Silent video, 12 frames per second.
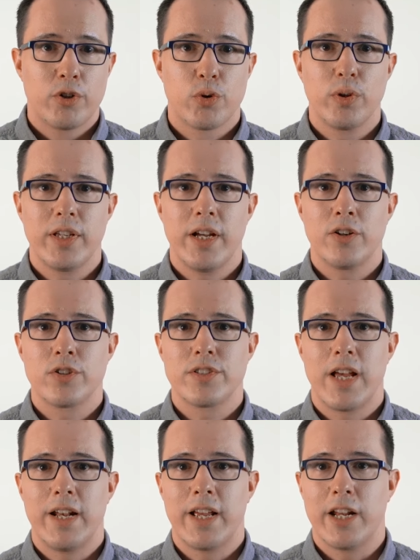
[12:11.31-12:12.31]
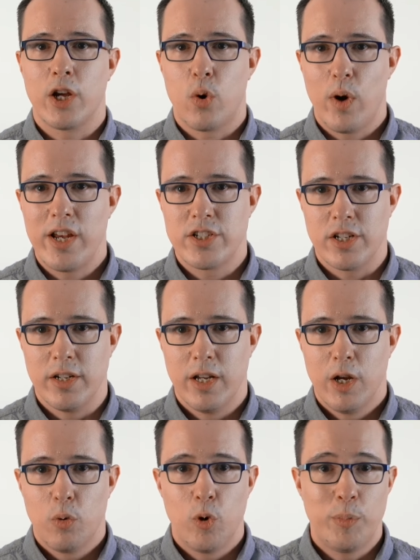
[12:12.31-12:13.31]
truly understanding an equation
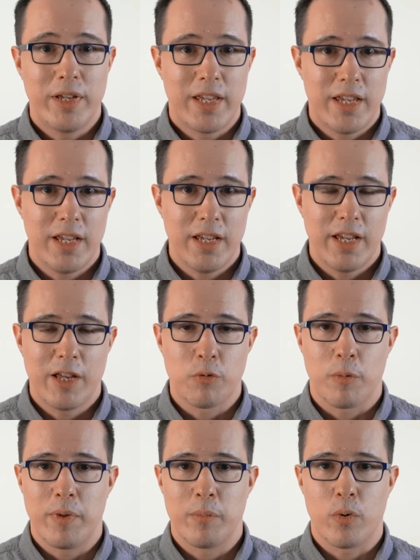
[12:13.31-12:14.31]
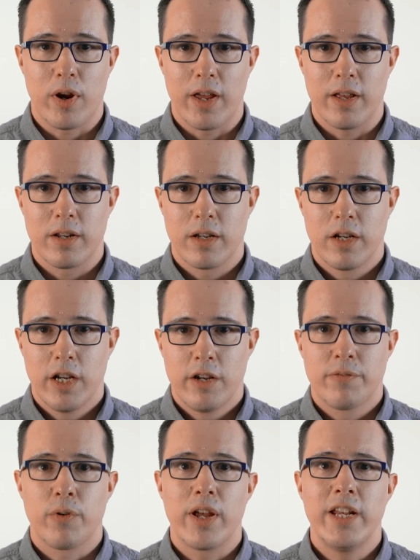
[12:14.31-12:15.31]
will be key in remembering it.
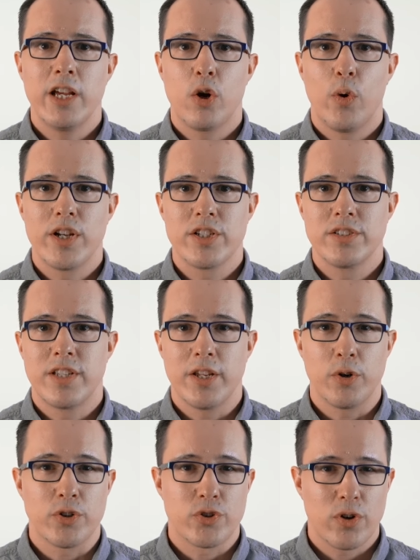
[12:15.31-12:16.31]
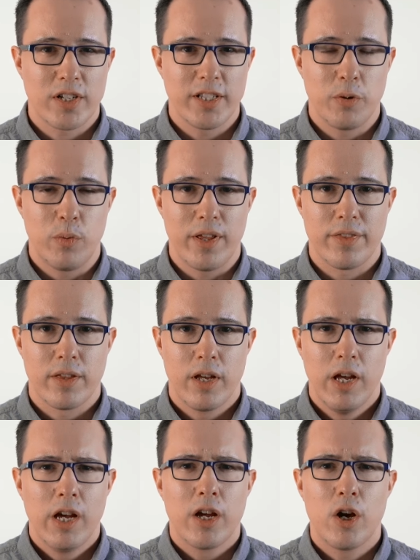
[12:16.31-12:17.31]
For any equations that you're struggling with,
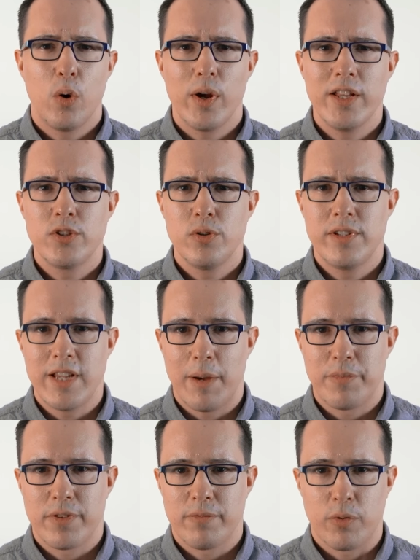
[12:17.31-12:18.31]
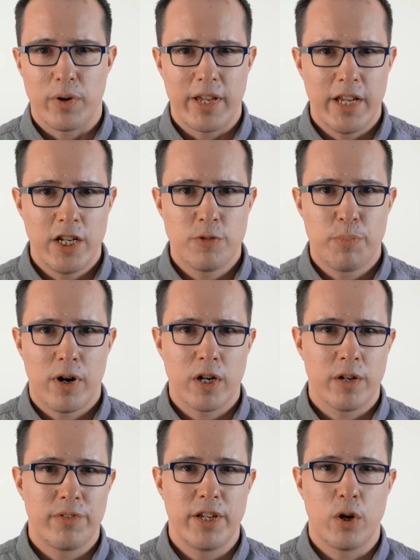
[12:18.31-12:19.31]
go into depth for each
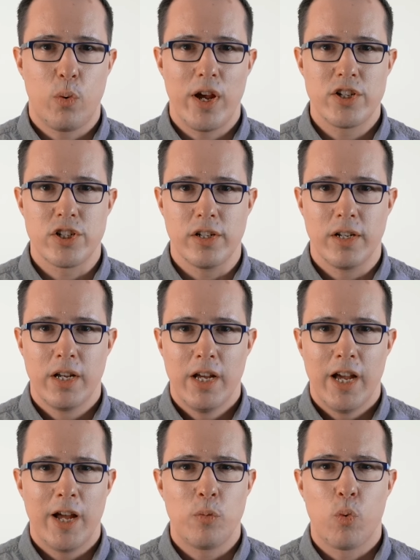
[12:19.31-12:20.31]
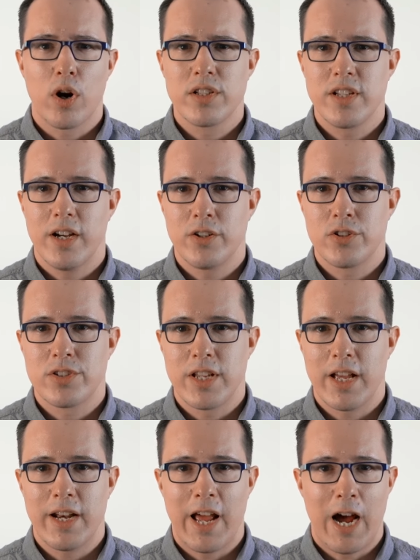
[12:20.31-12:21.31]
part of the equation and work to
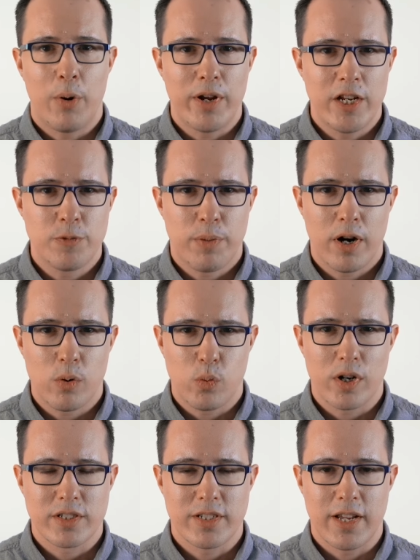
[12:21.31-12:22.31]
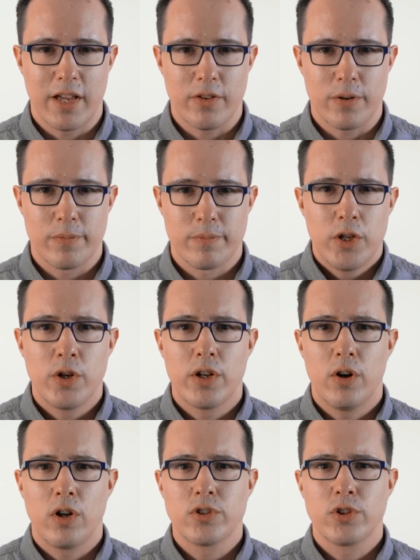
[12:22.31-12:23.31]
understand how each part works together. You
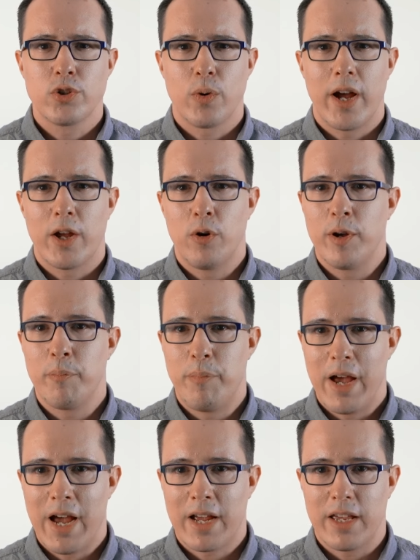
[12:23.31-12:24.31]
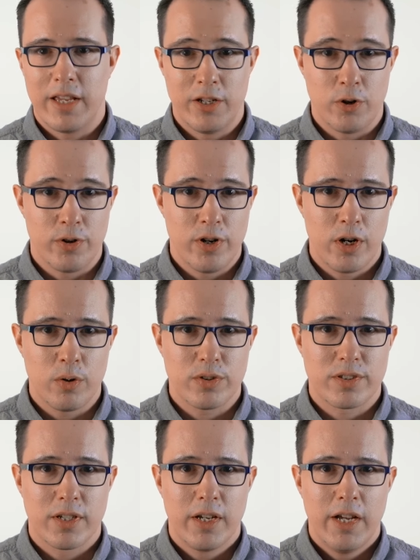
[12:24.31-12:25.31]
can also try going back in your
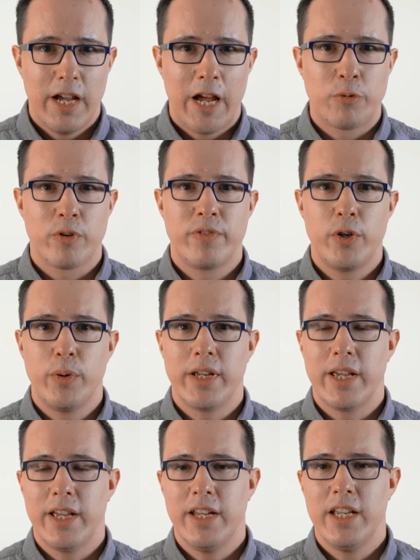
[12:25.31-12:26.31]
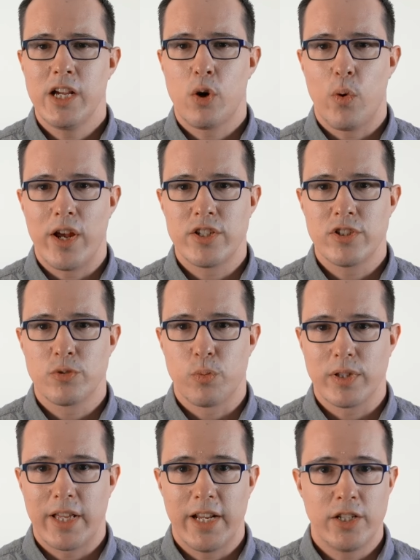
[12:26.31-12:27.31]
notes and reviewing any equations
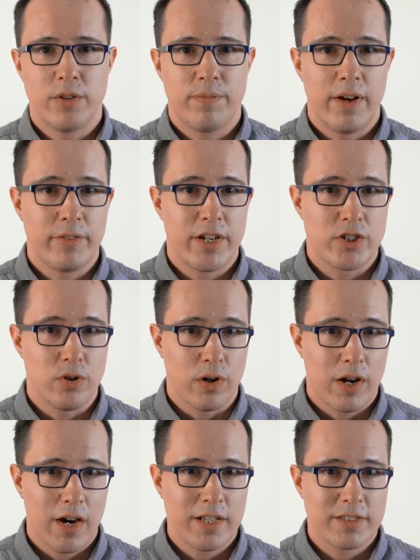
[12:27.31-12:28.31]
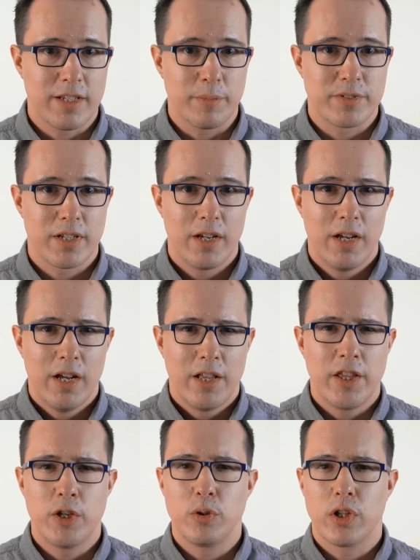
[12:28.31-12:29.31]
relating to foundational concepts
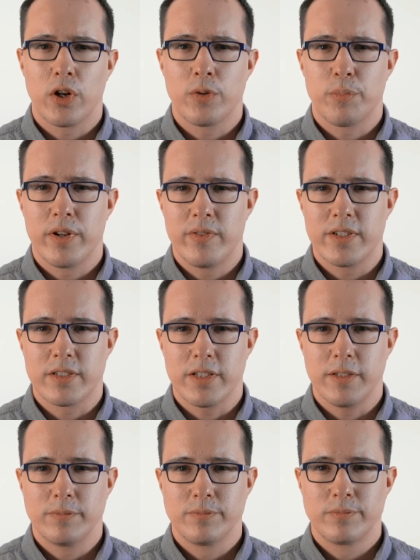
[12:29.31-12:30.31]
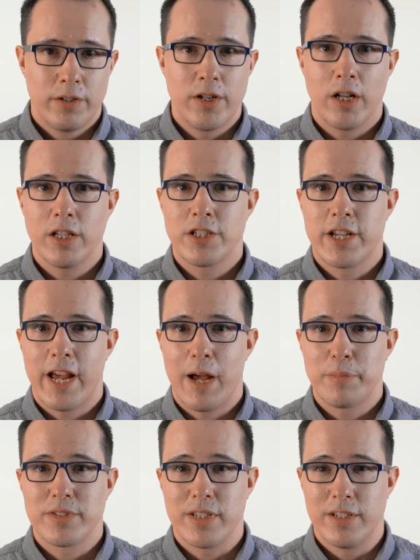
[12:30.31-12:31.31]
that you learned previously. Knowledge
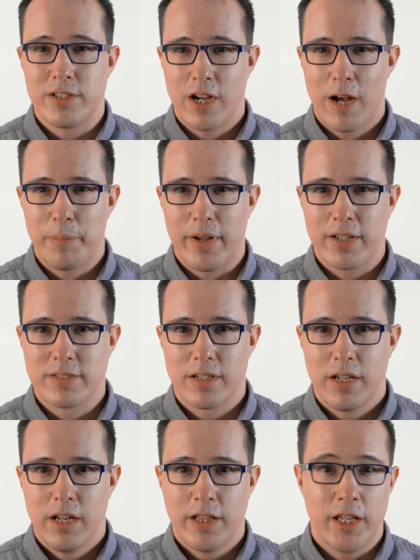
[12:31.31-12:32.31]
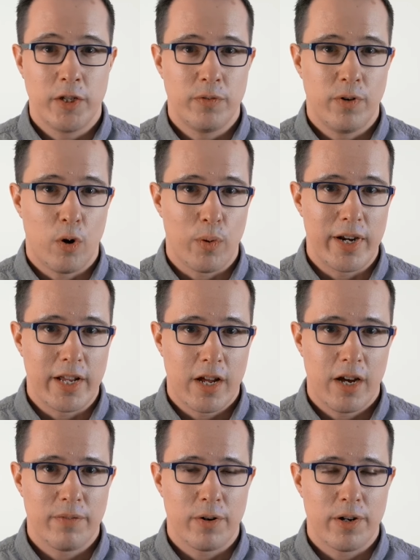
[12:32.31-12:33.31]
gaps in topics that you've already
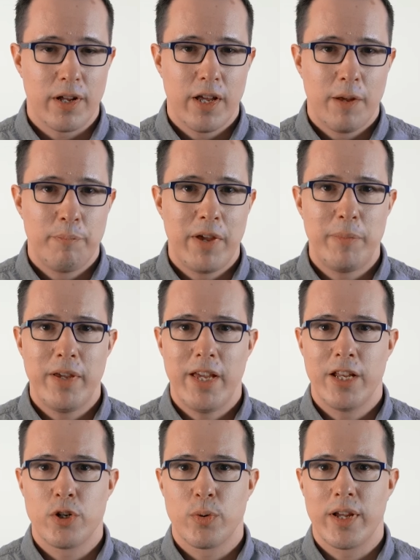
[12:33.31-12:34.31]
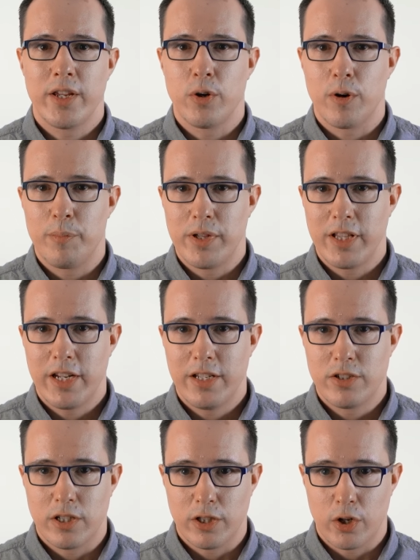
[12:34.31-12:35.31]
covered may be hindering your ability
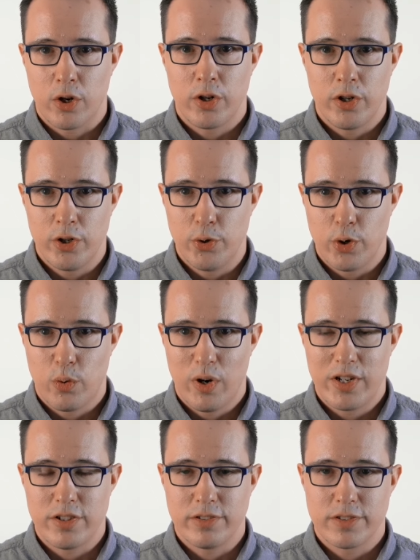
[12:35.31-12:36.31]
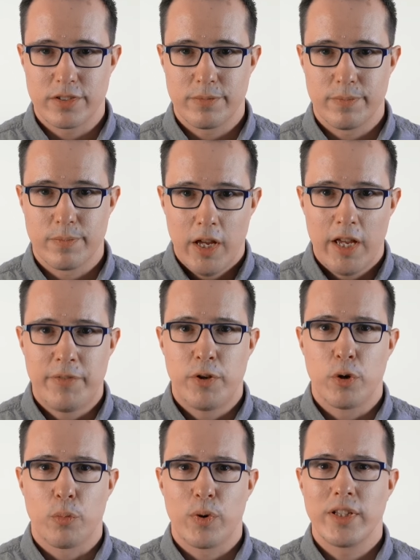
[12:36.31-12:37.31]
to learn new equations. If
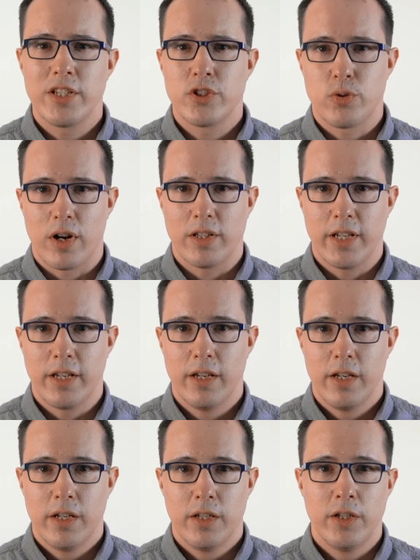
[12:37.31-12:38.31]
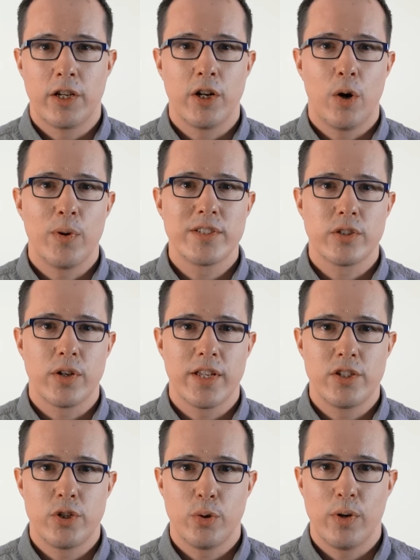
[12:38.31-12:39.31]
you're really struggling, you can always look
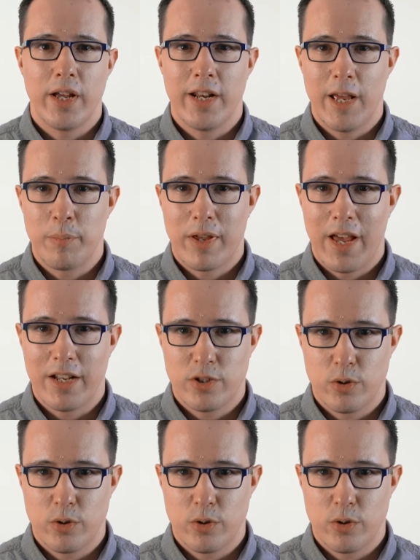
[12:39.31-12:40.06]
into an MCAT